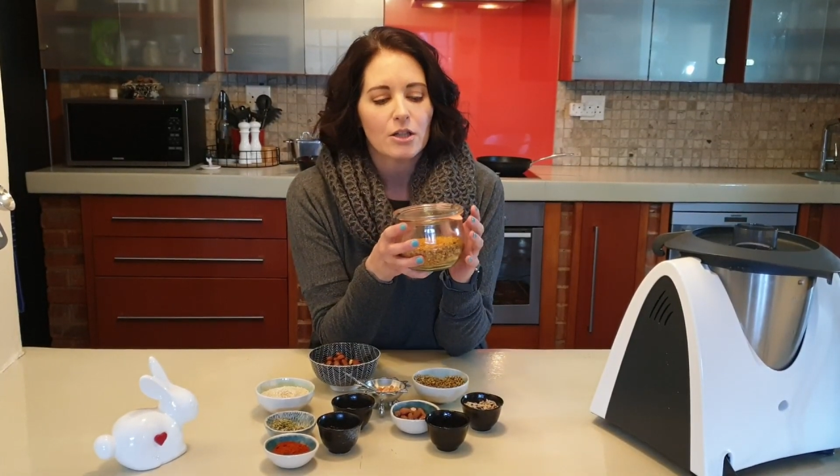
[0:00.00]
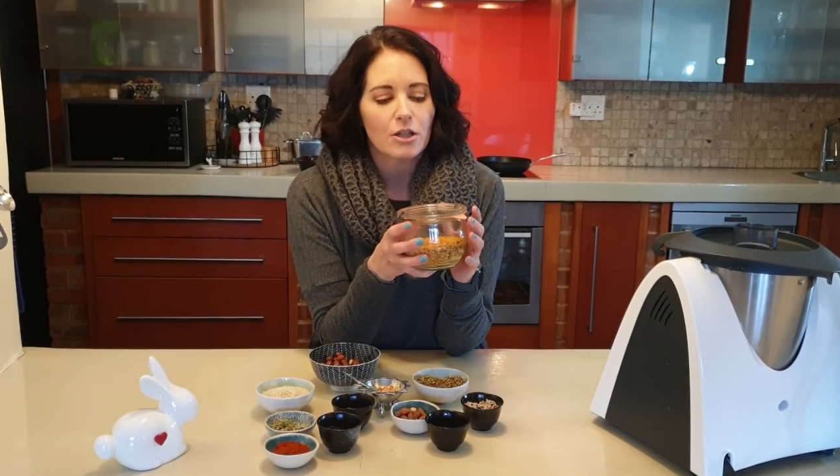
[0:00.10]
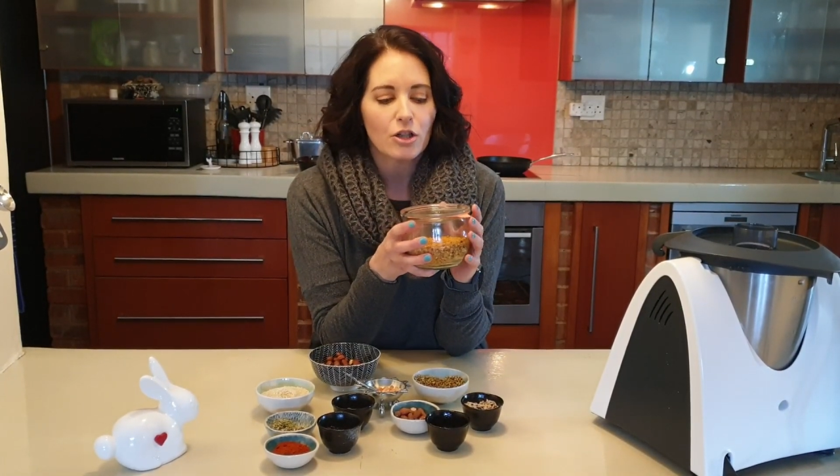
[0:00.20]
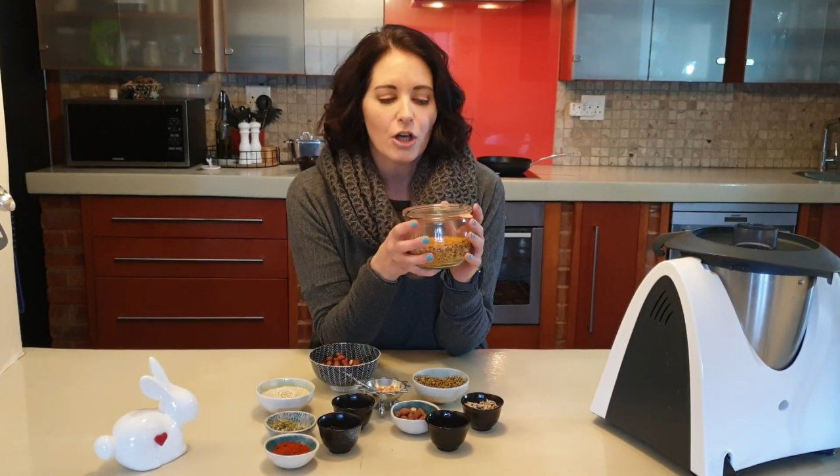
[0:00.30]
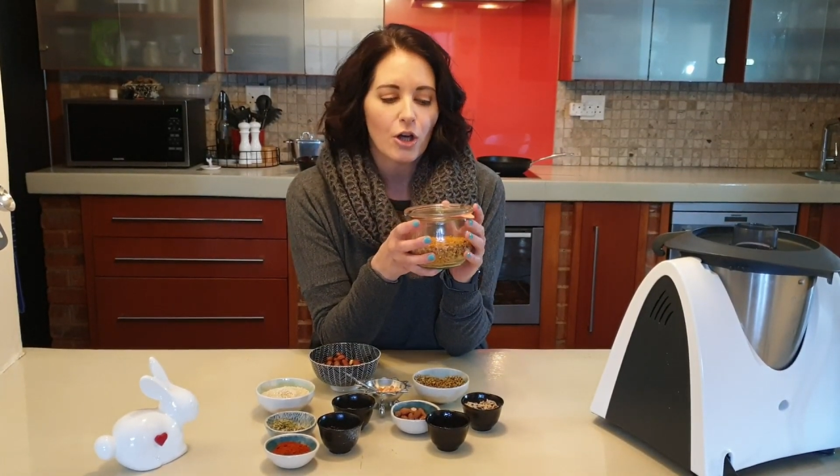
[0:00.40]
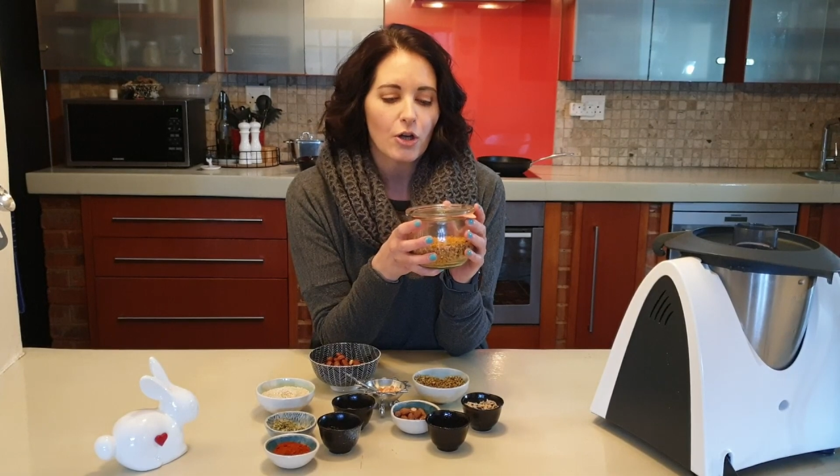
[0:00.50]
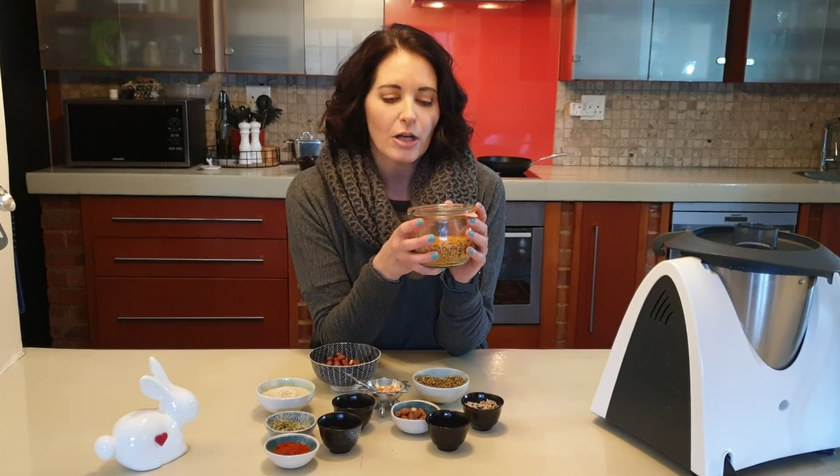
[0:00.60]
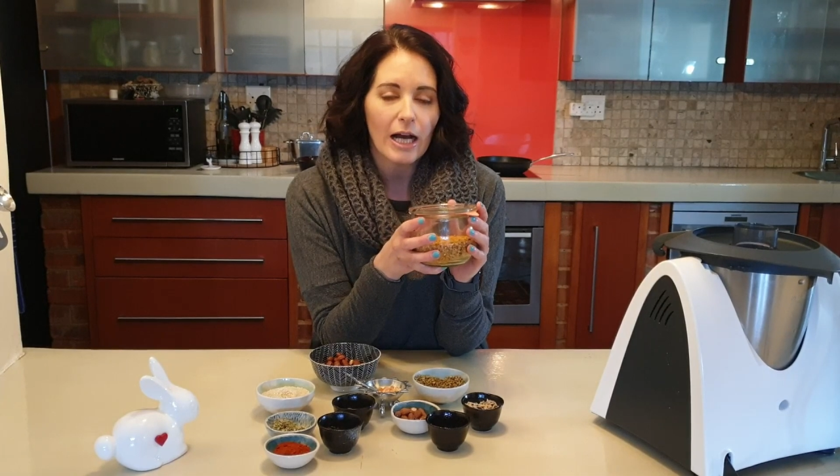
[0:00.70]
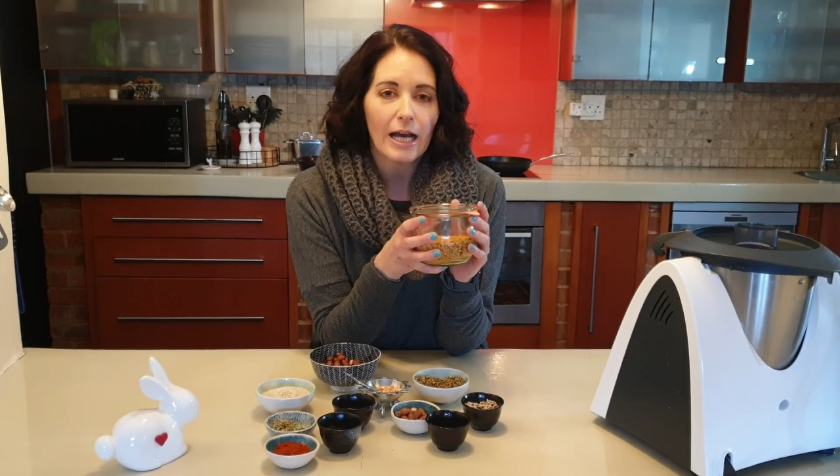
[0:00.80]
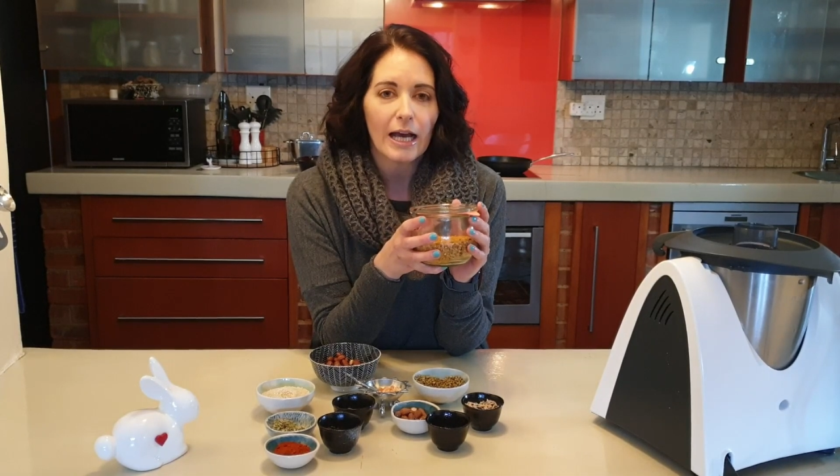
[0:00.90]
So
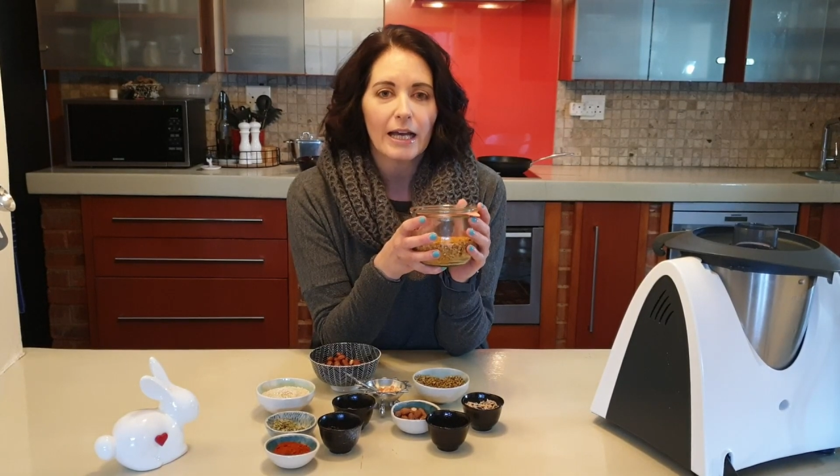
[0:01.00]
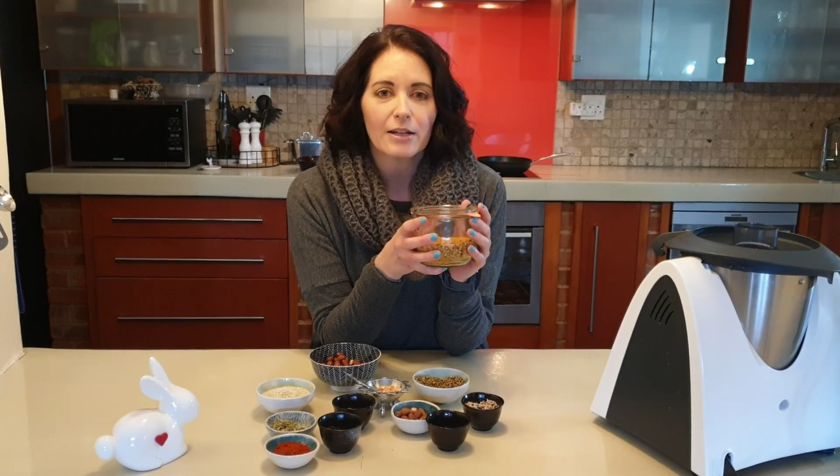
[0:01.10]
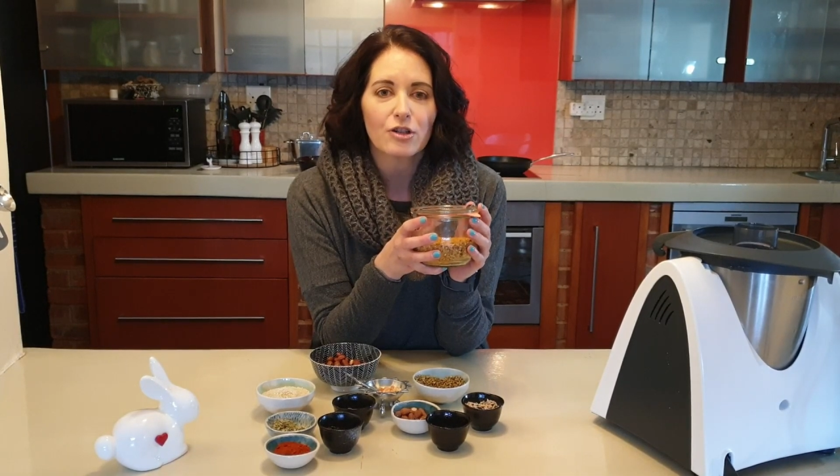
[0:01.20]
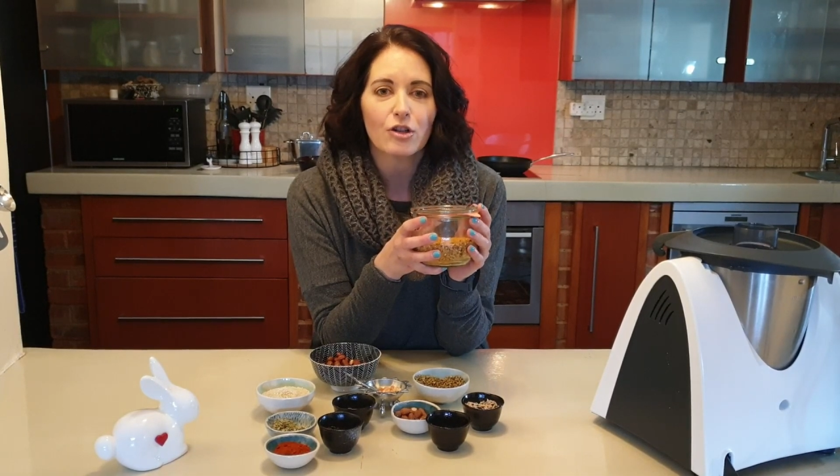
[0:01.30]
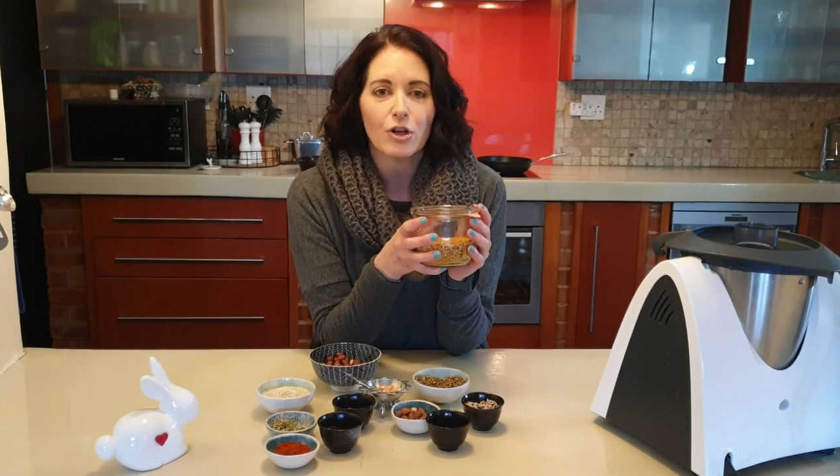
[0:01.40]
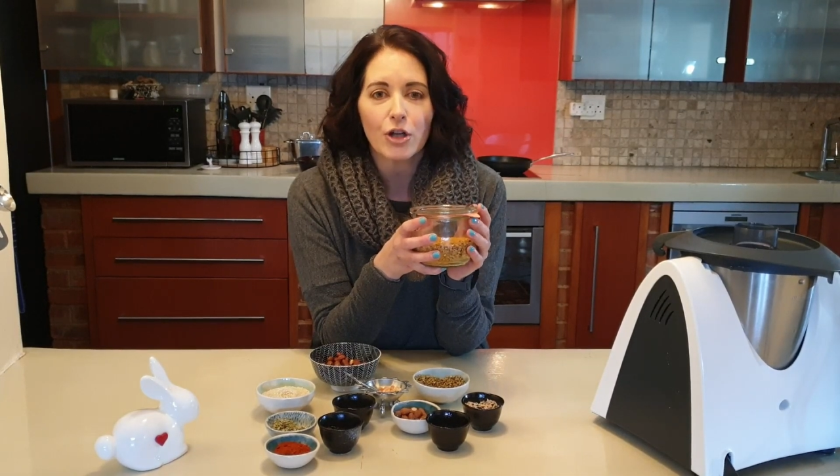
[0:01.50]
I had to